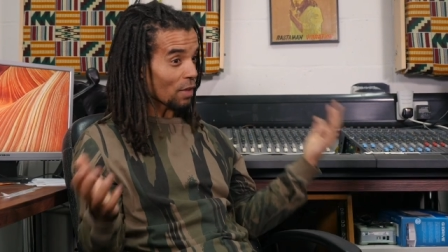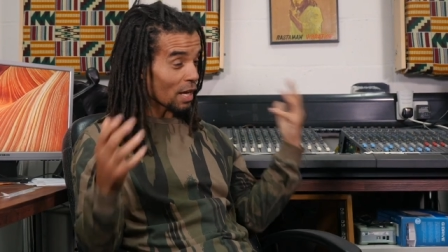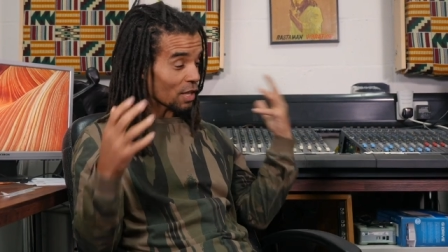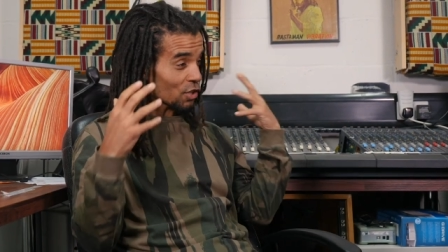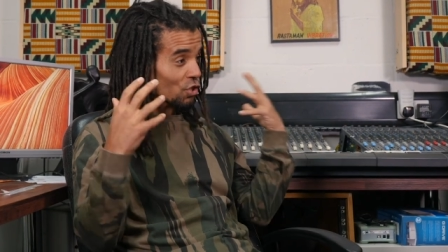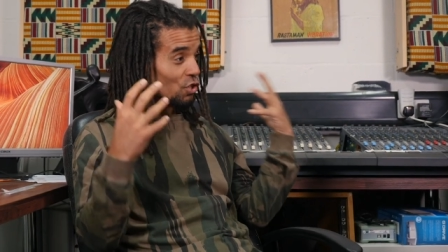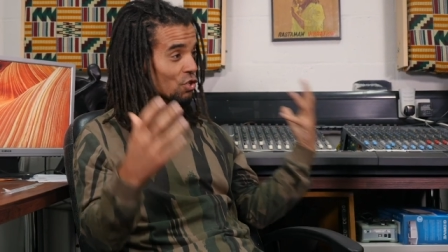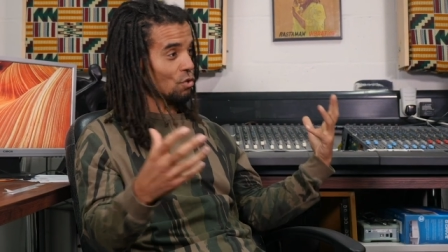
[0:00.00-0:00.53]
They
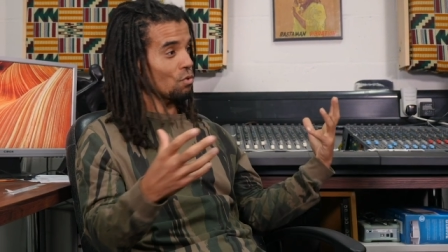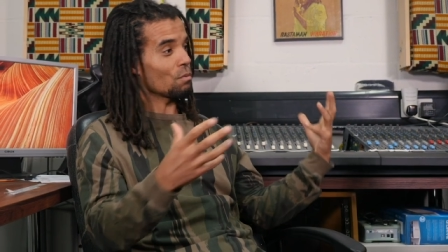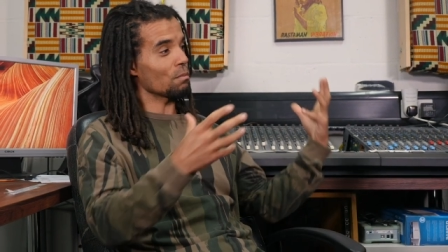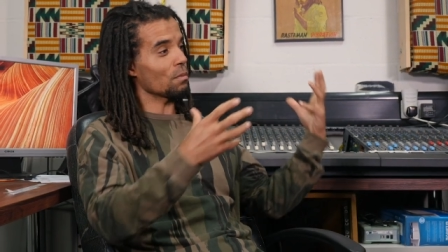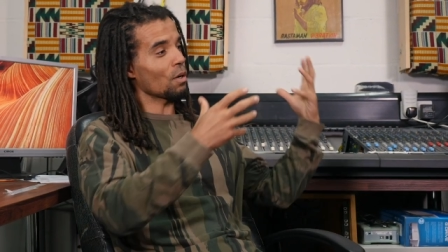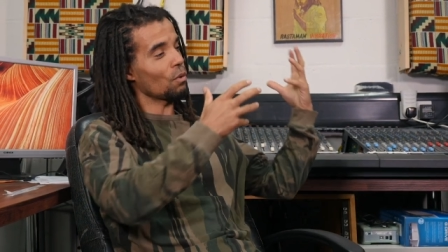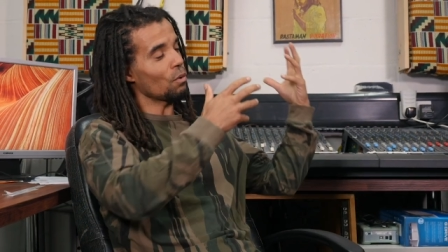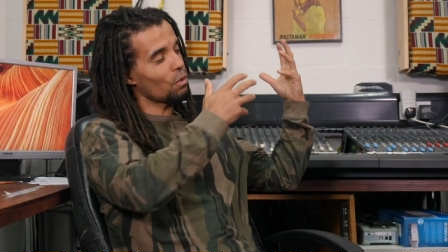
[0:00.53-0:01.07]

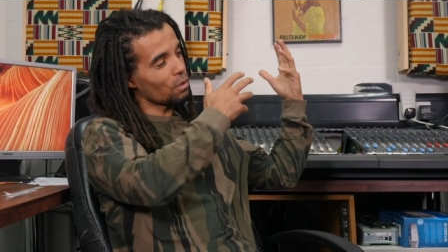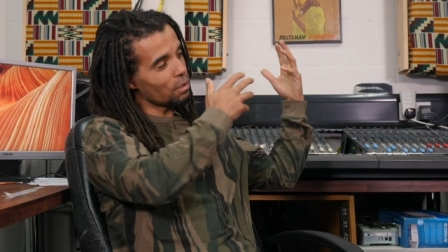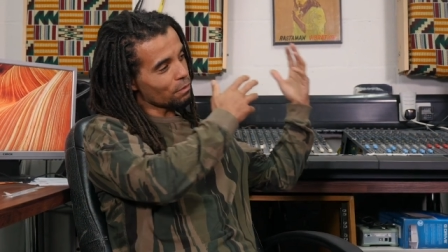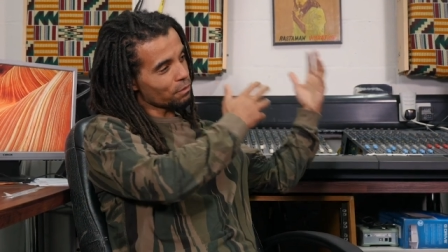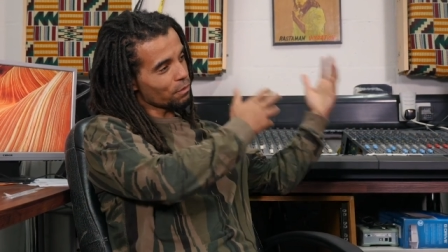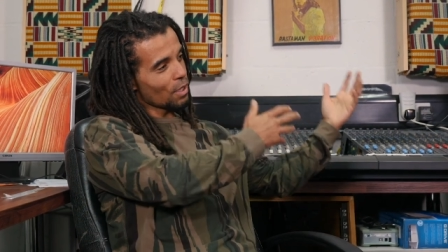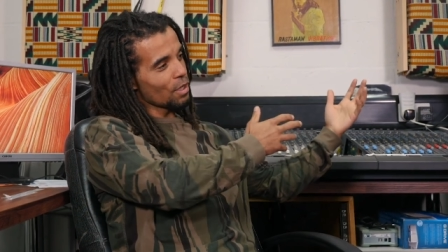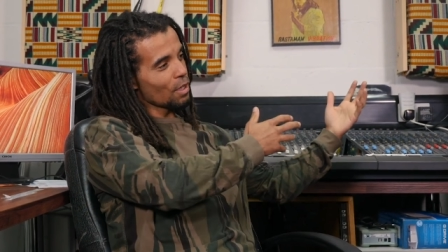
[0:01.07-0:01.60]
assume that all
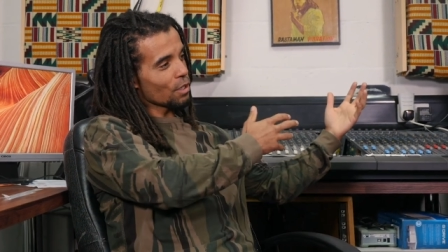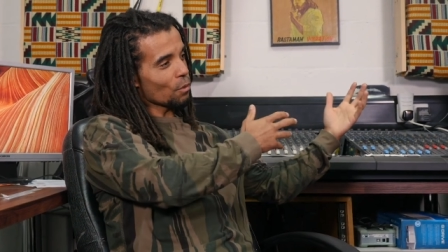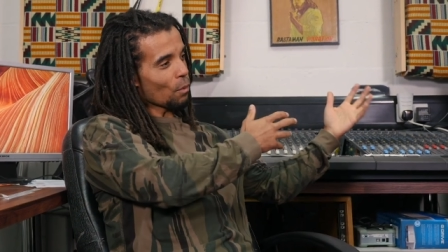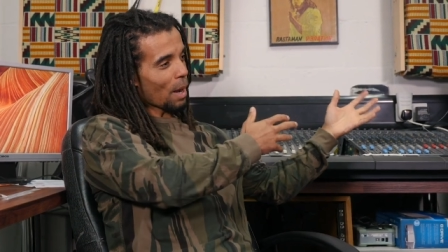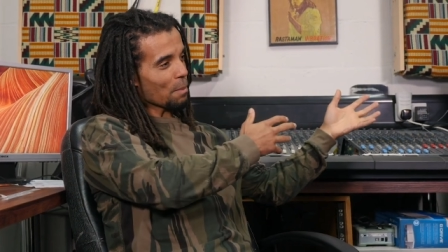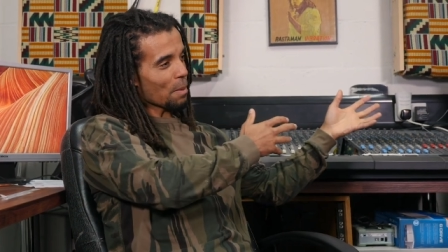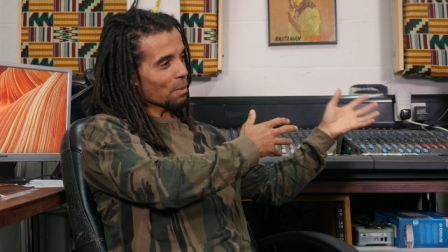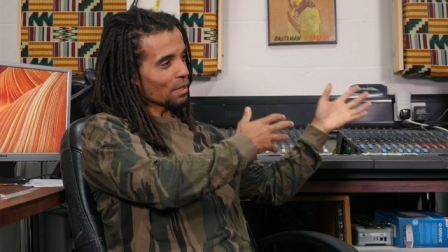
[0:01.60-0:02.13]
of the
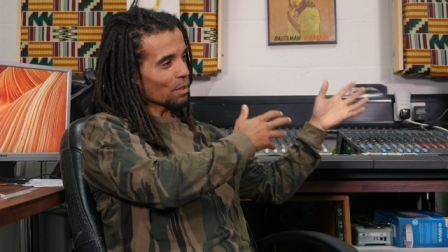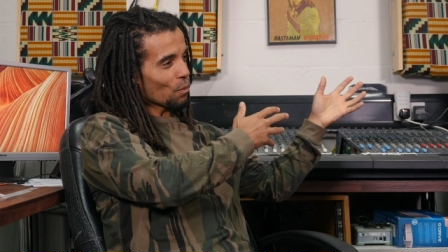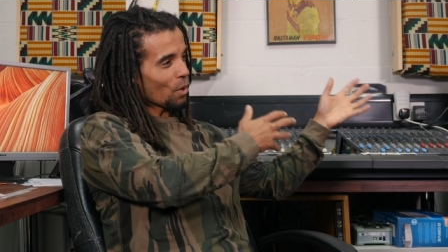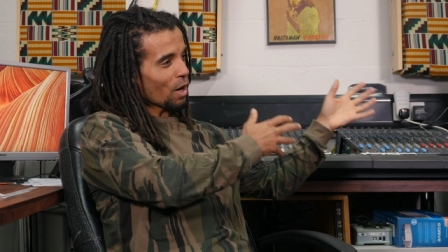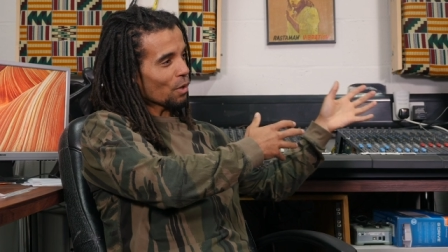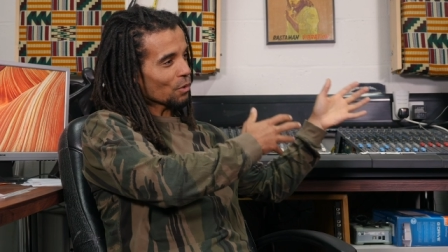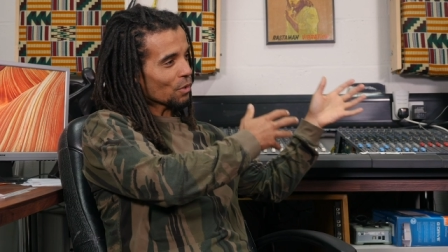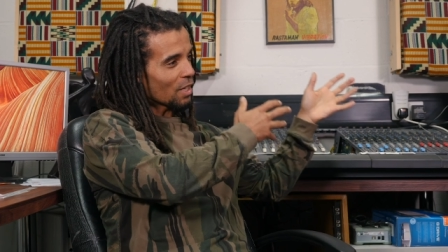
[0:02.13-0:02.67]
white people in the
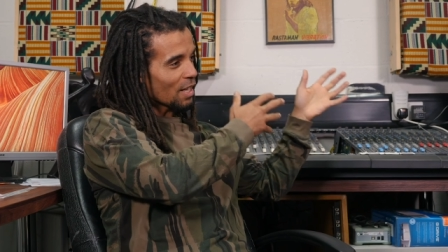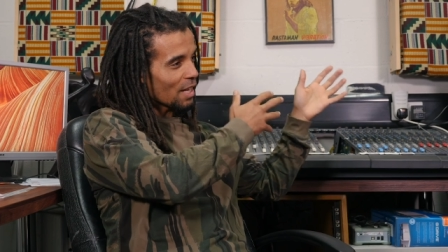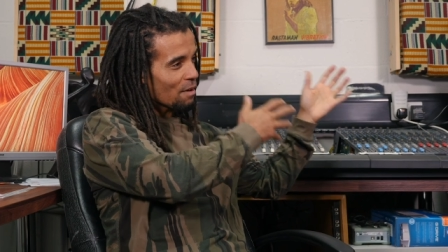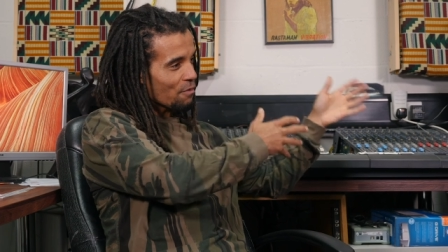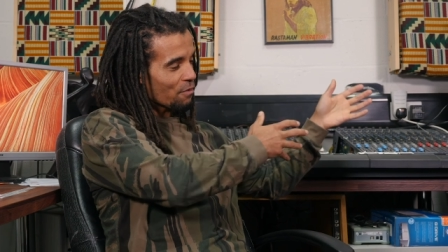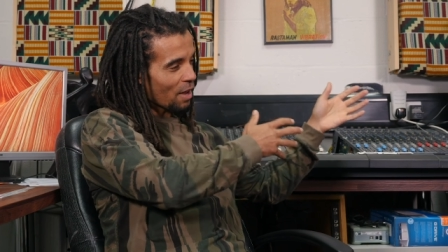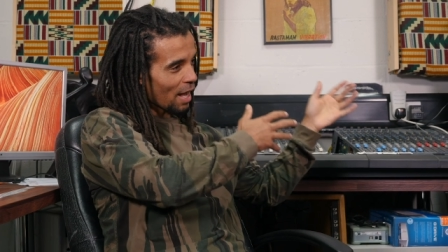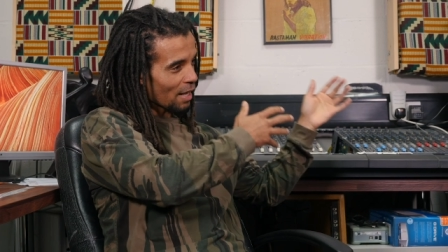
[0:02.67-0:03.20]
world
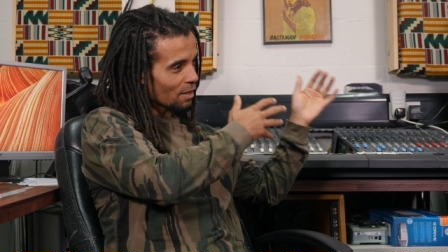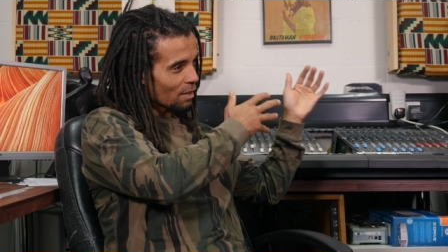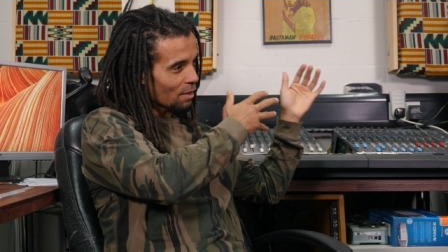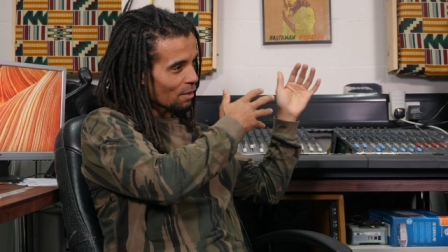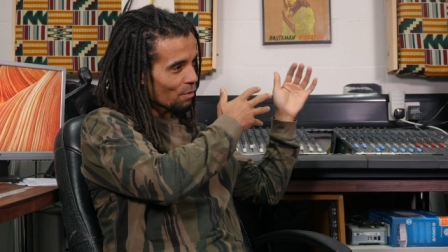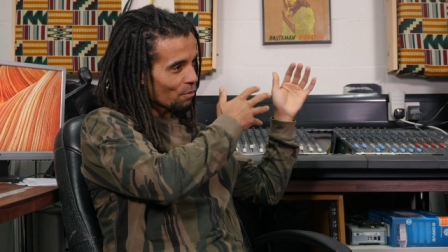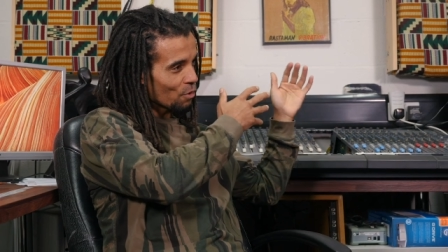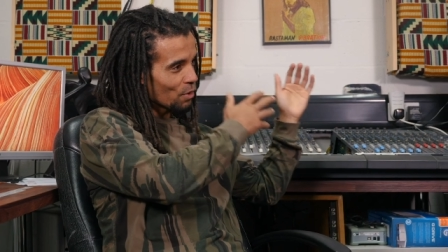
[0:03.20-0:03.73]
live like
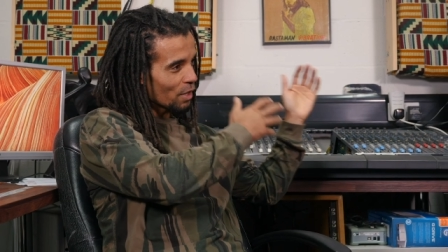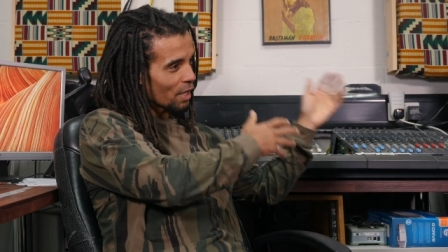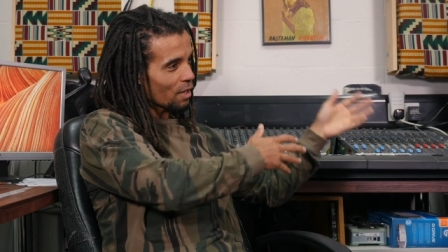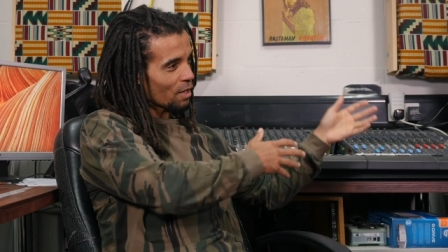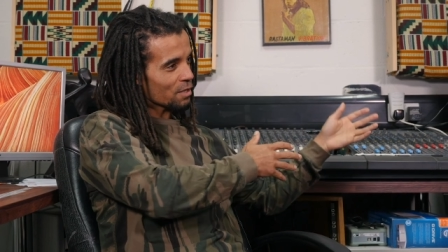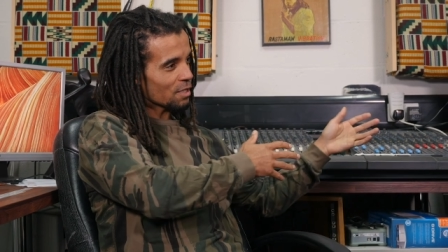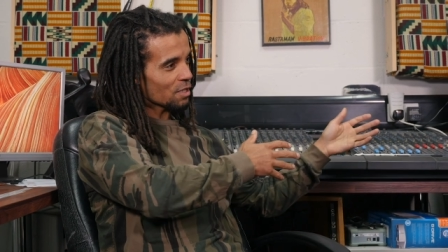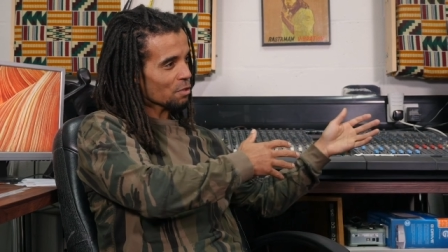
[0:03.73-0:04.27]
the ruling
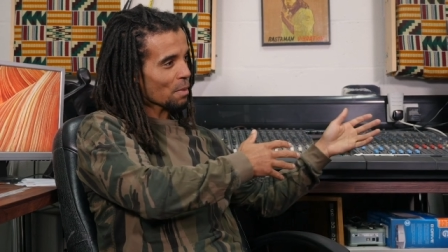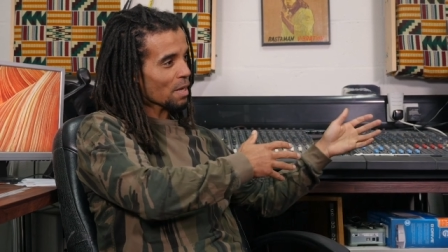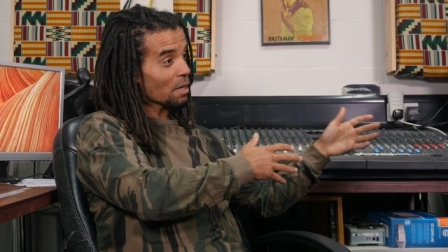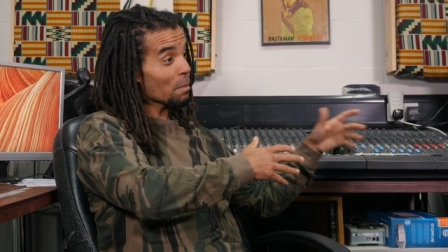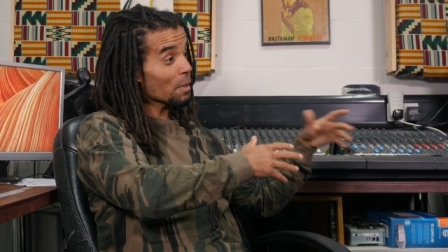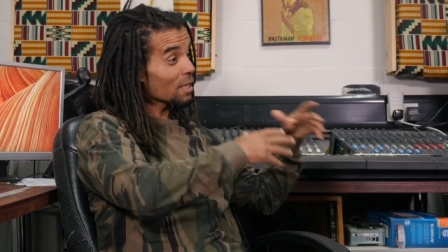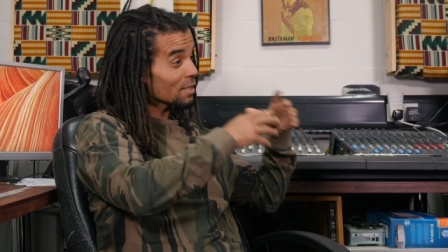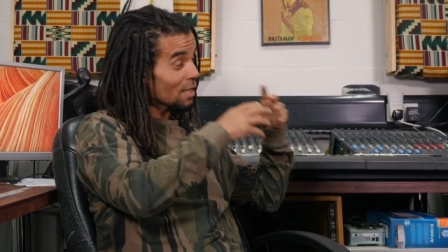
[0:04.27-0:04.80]
class in
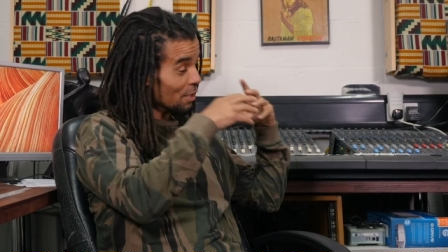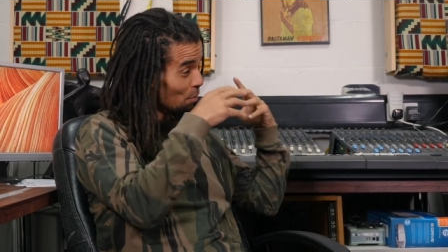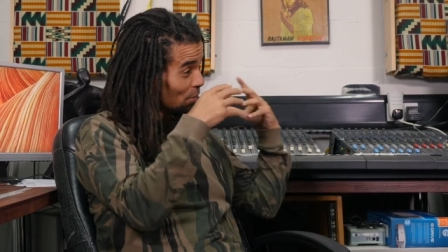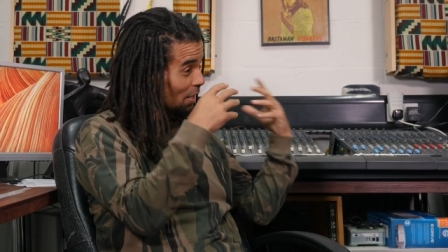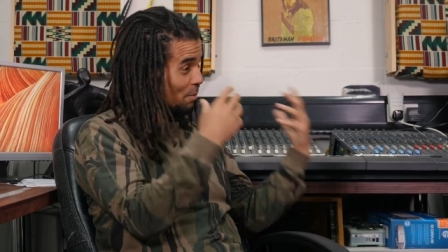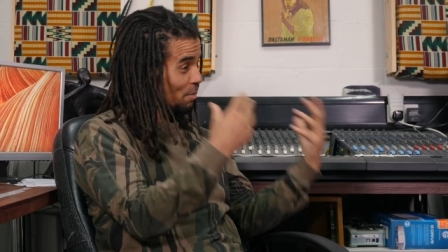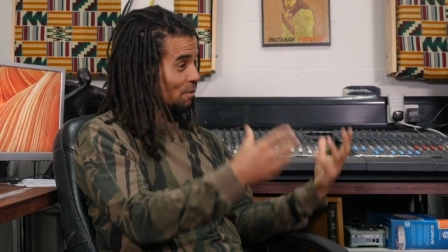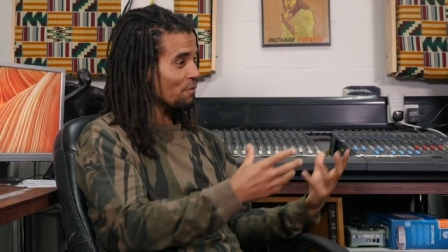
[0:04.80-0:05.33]
Jamaica because that's what
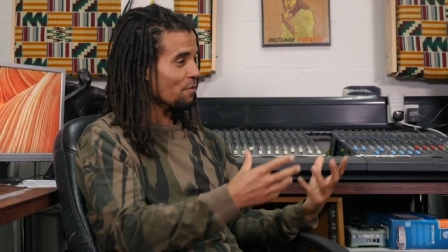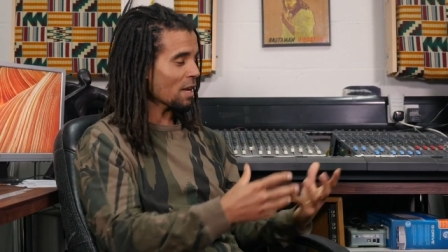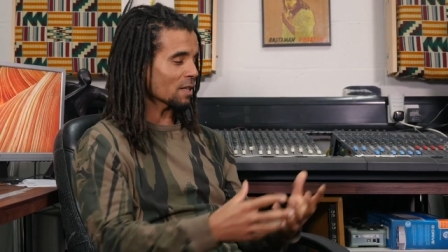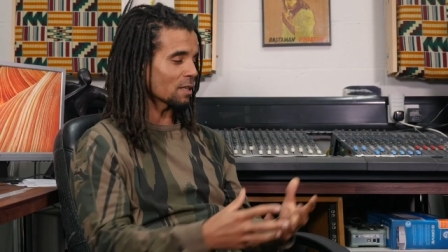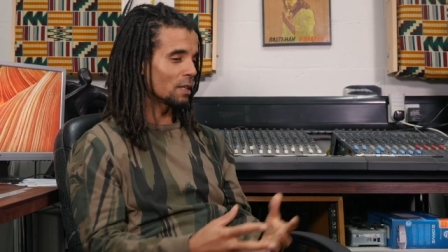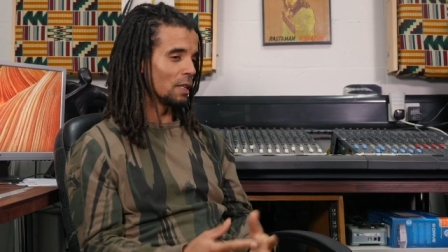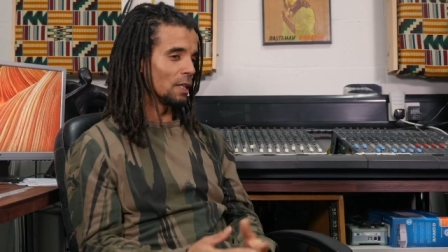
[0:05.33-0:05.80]
they'd been fed.